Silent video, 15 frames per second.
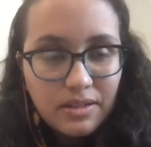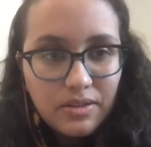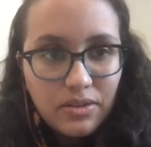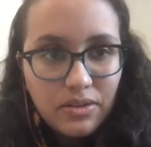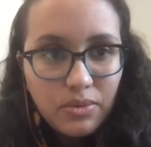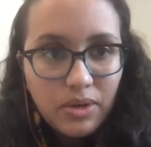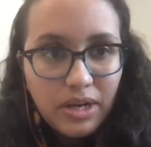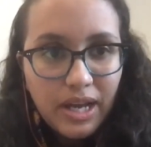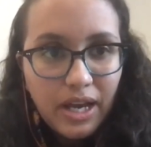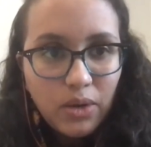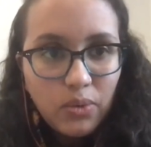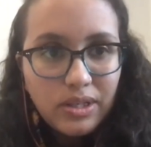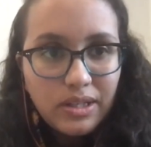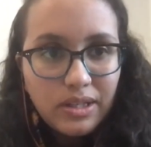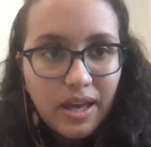through an
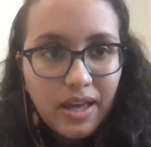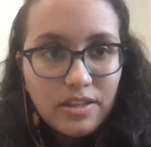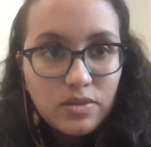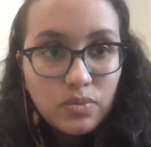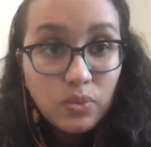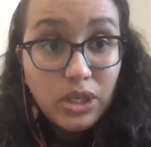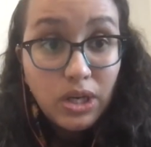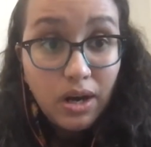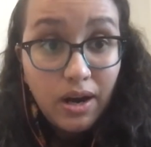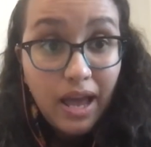equity lens, we